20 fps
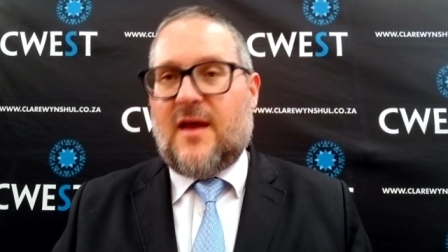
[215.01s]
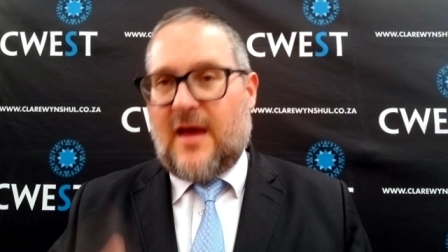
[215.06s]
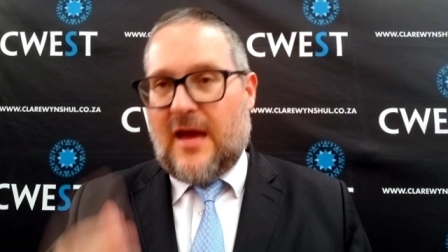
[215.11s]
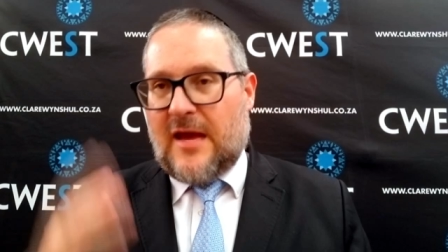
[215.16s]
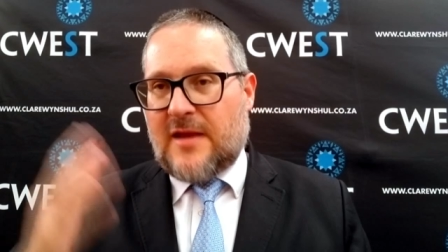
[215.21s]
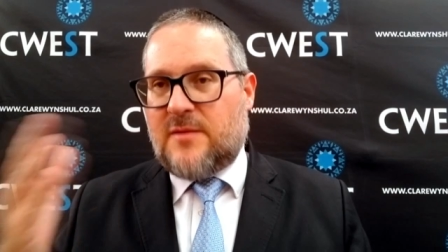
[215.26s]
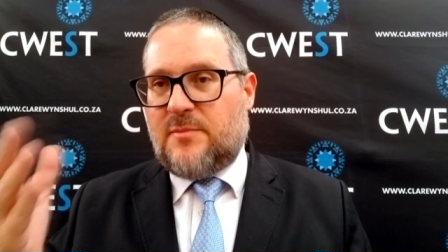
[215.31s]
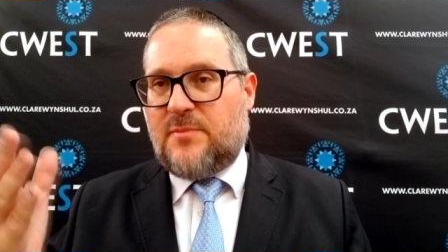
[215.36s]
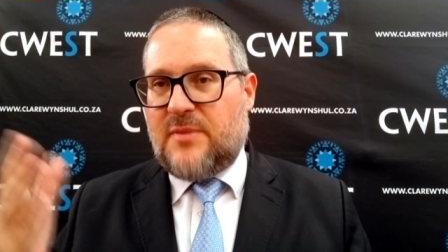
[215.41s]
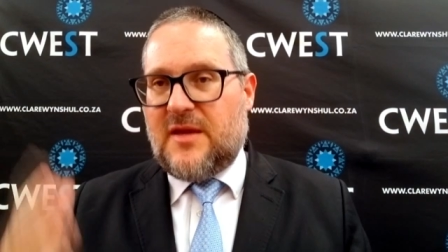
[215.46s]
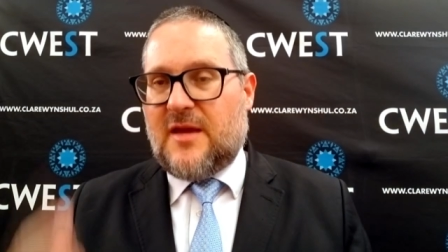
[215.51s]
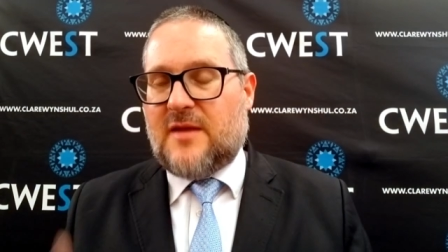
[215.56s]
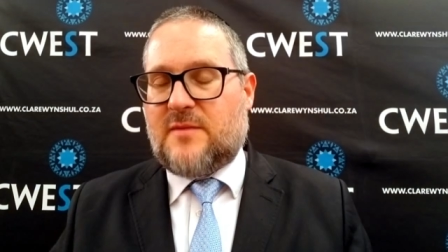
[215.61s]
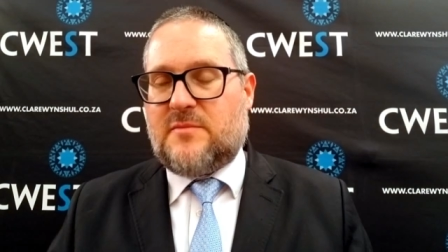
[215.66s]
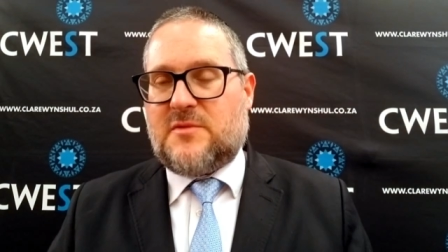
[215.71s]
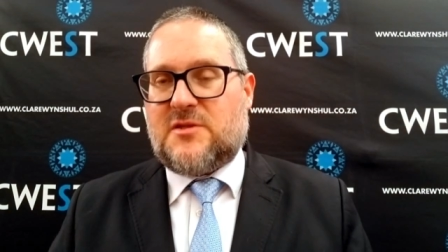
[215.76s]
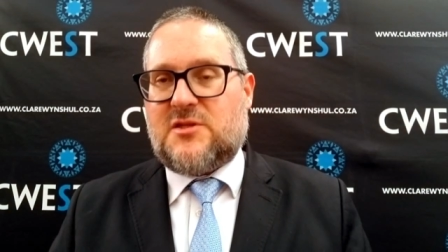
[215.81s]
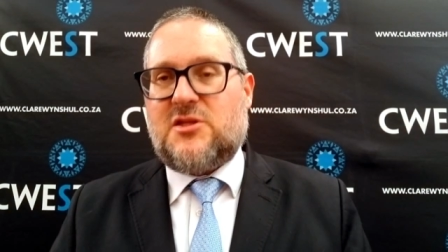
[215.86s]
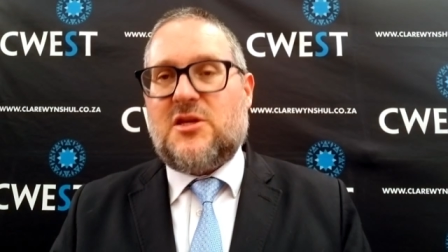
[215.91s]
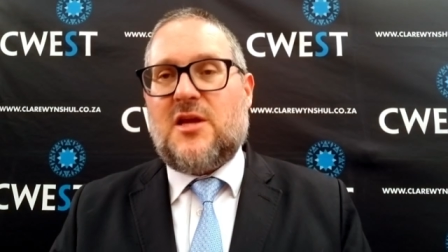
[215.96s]
Ad biat
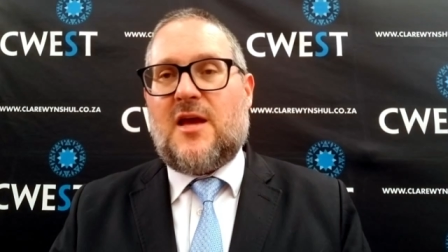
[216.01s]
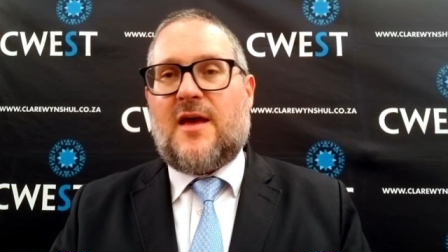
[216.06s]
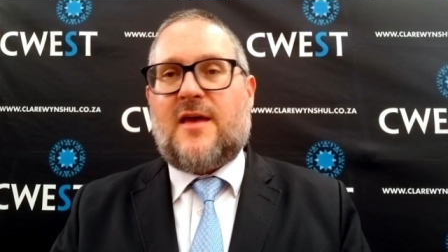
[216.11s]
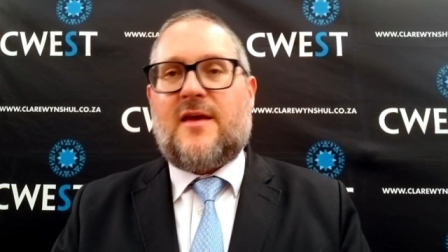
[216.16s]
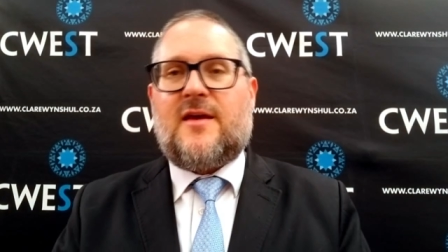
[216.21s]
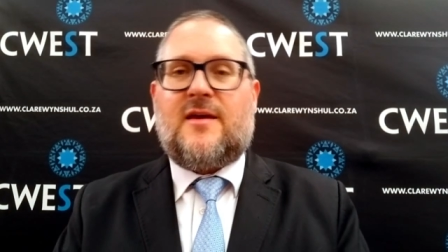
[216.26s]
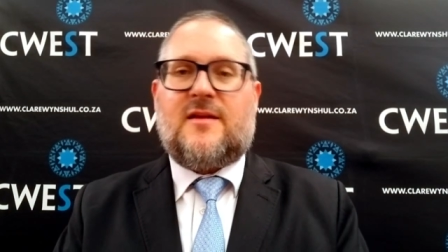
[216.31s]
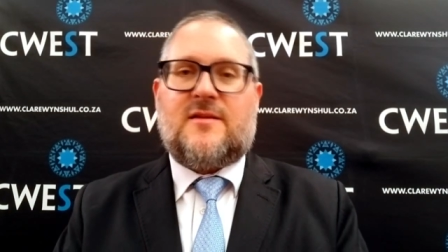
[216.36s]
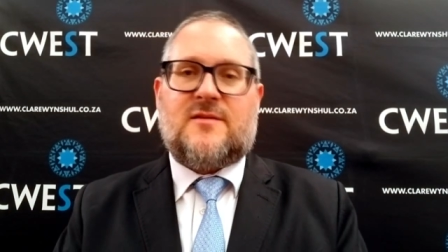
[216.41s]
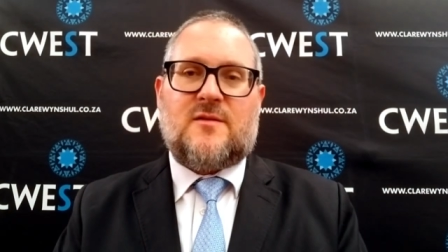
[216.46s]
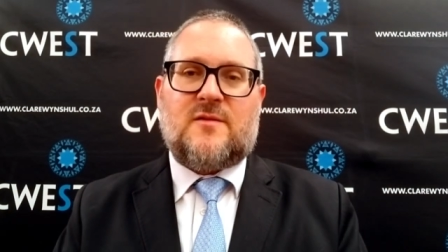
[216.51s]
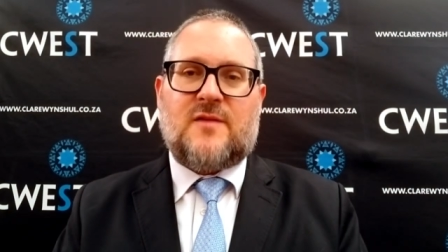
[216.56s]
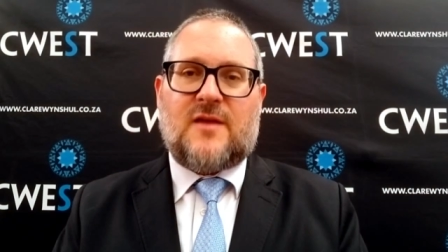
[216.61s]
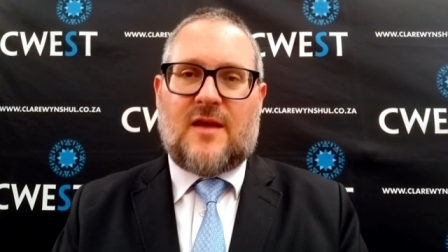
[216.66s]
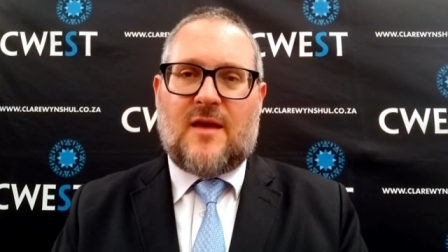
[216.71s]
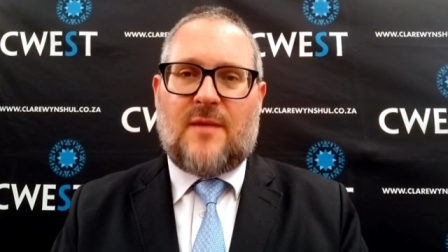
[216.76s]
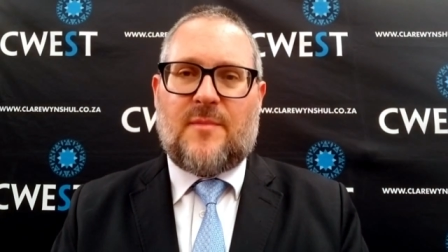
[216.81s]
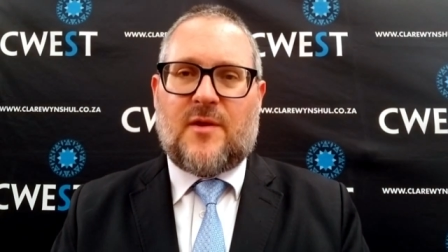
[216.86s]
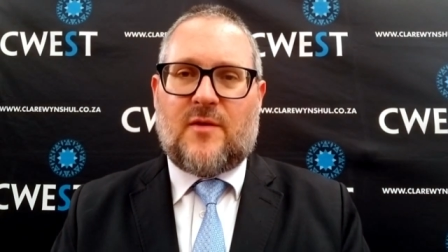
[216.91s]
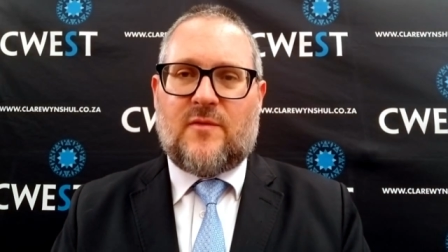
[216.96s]
Mashiach until the
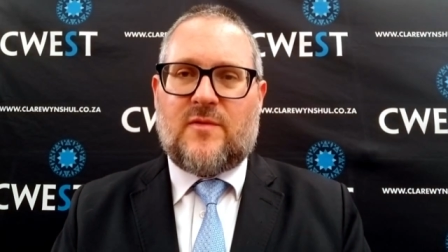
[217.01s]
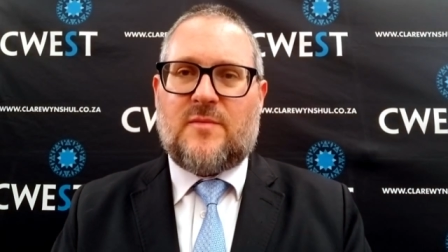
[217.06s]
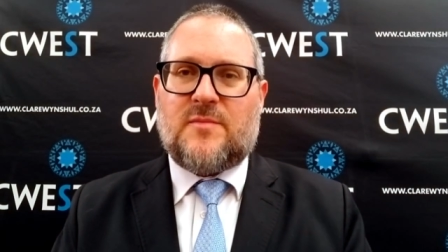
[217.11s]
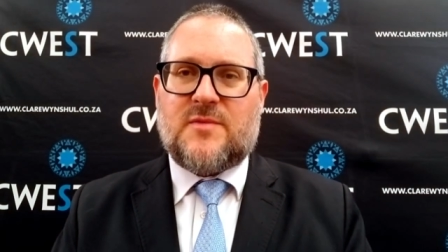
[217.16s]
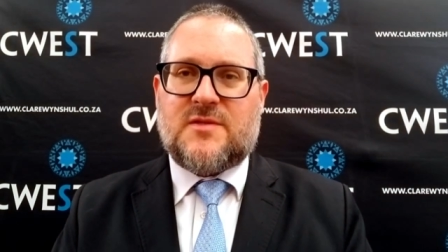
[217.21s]
coming of the